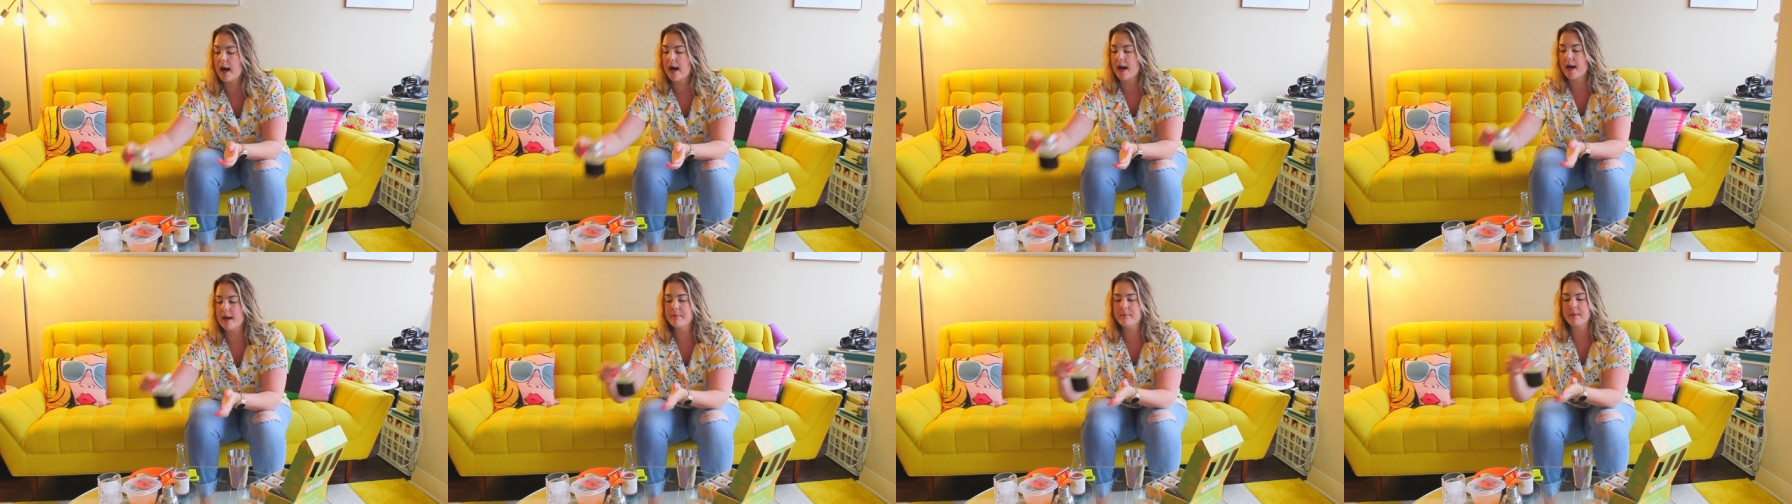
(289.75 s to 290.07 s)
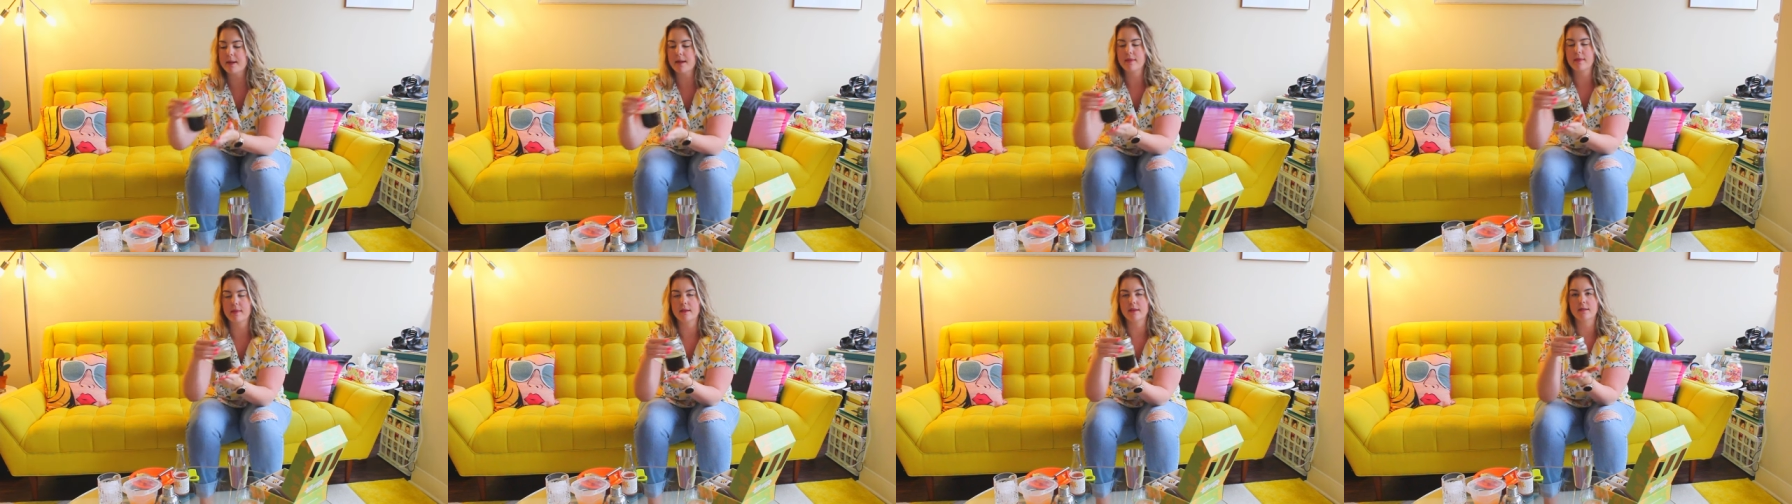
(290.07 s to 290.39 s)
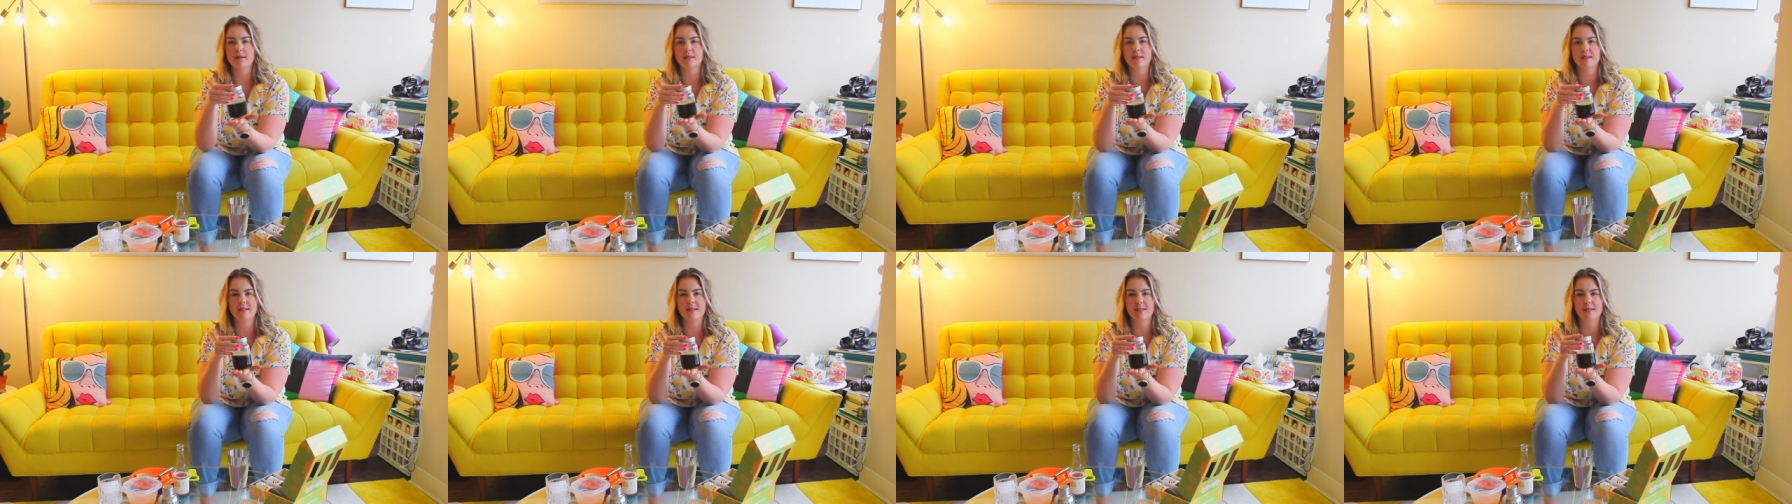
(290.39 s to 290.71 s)
I made
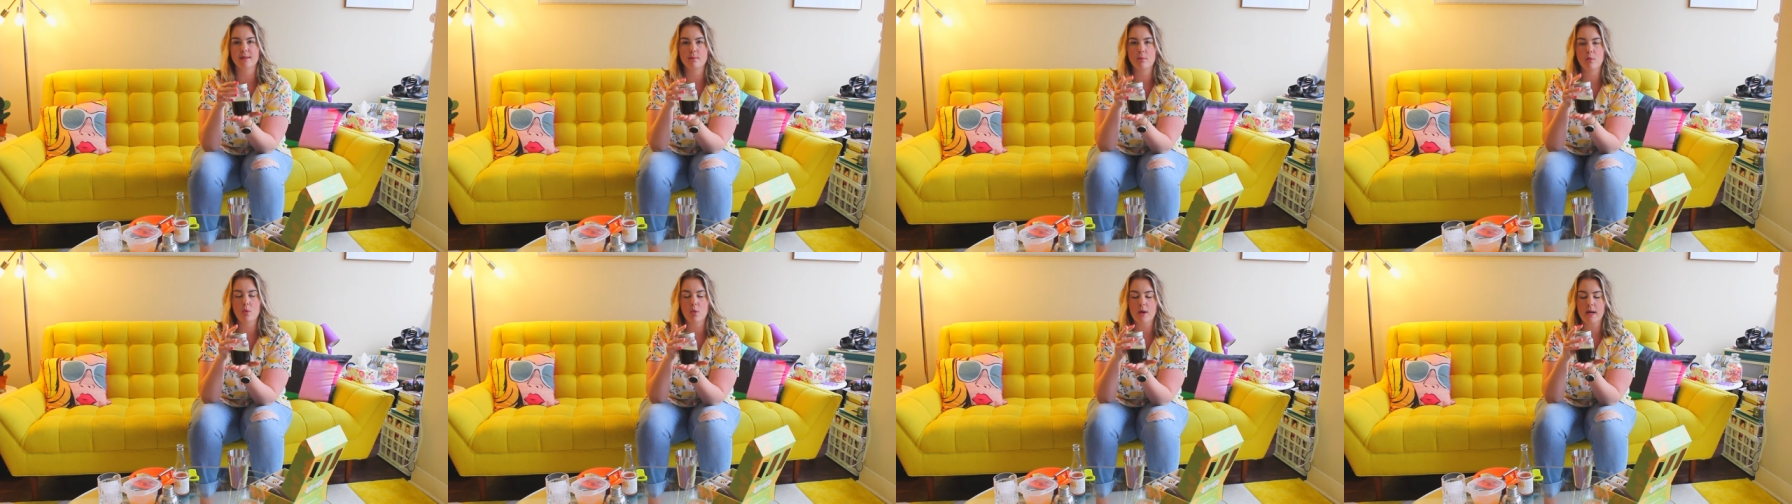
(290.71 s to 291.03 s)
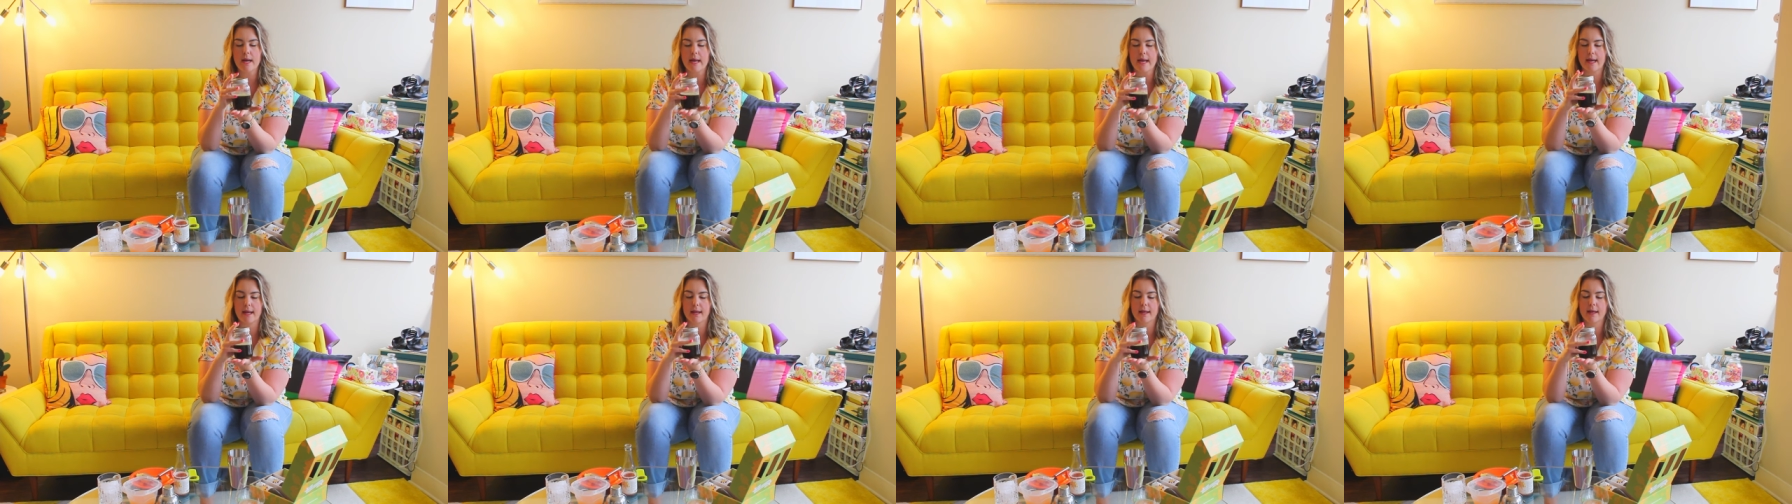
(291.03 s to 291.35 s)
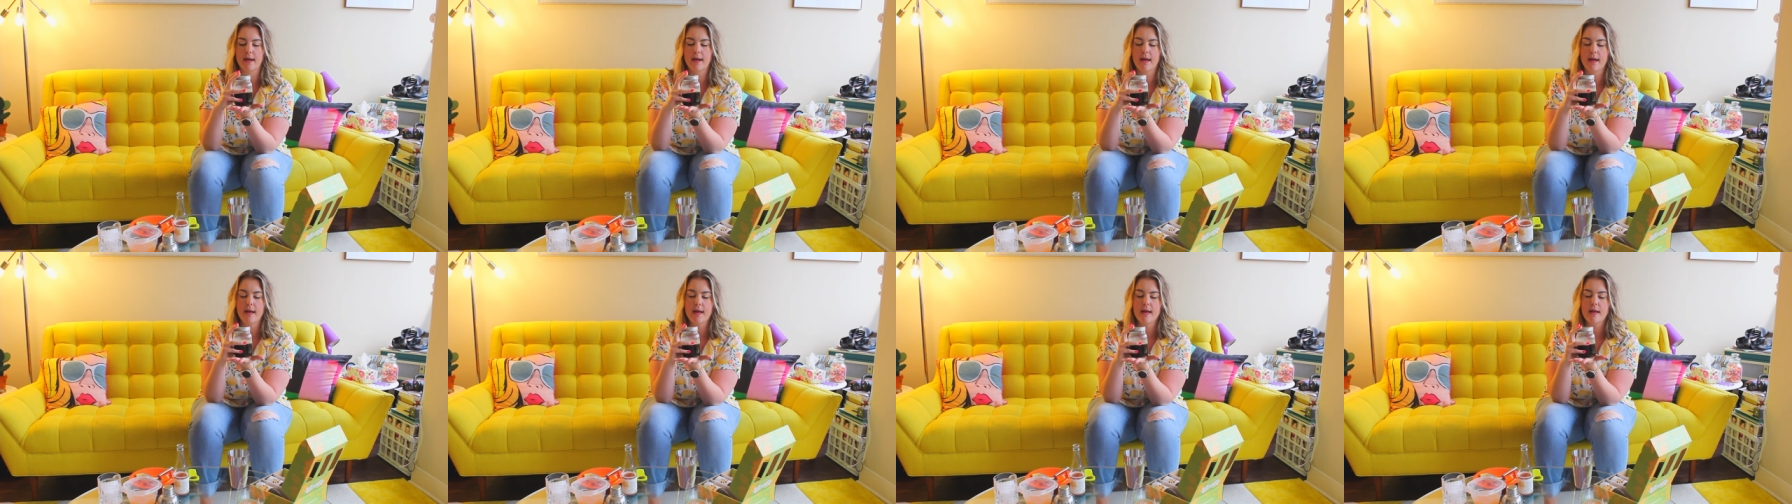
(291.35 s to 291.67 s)
this
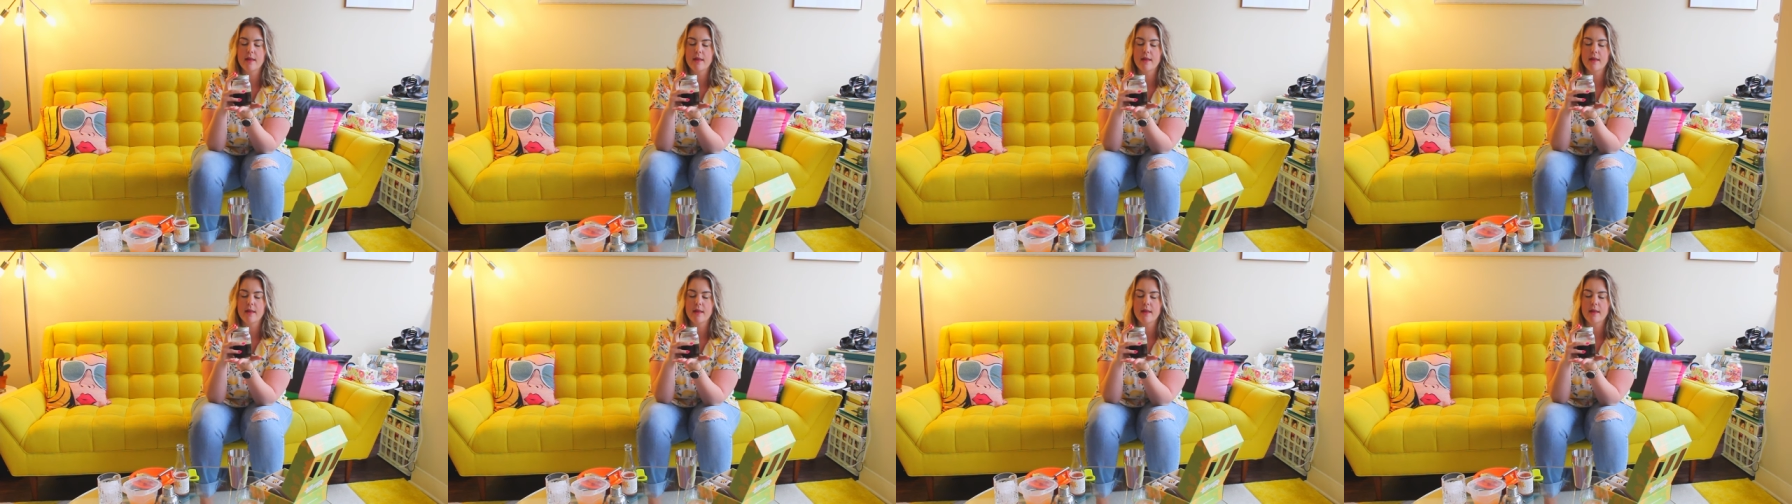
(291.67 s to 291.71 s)
morning.